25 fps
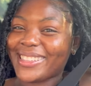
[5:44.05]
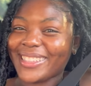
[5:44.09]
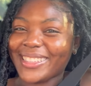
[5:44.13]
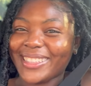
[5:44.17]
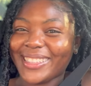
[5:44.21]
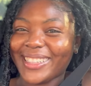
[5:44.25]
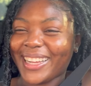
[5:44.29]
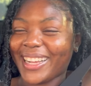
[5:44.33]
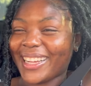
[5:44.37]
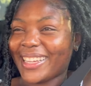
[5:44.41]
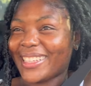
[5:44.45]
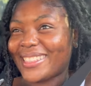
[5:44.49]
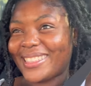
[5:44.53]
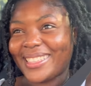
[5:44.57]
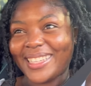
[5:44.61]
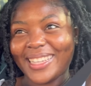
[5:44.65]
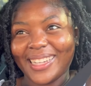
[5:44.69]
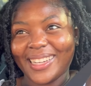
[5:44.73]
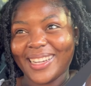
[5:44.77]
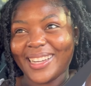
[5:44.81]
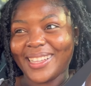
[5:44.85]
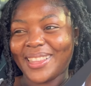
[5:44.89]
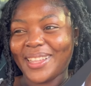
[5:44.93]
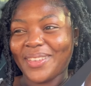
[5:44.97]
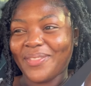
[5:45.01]
it guys, like
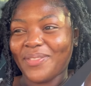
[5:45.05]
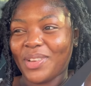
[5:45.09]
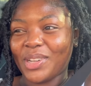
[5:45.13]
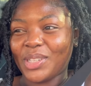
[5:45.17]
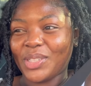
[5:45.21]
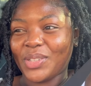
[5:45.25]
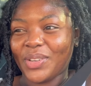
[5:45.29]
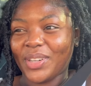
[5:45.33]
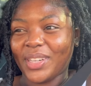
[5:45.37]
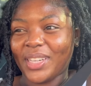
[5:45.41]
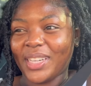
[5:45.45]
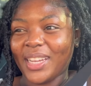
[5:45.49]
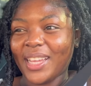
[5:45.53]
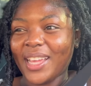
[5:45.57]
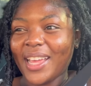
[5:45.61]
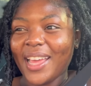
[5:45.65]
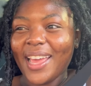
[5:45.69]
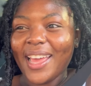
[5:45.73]
nothing much really.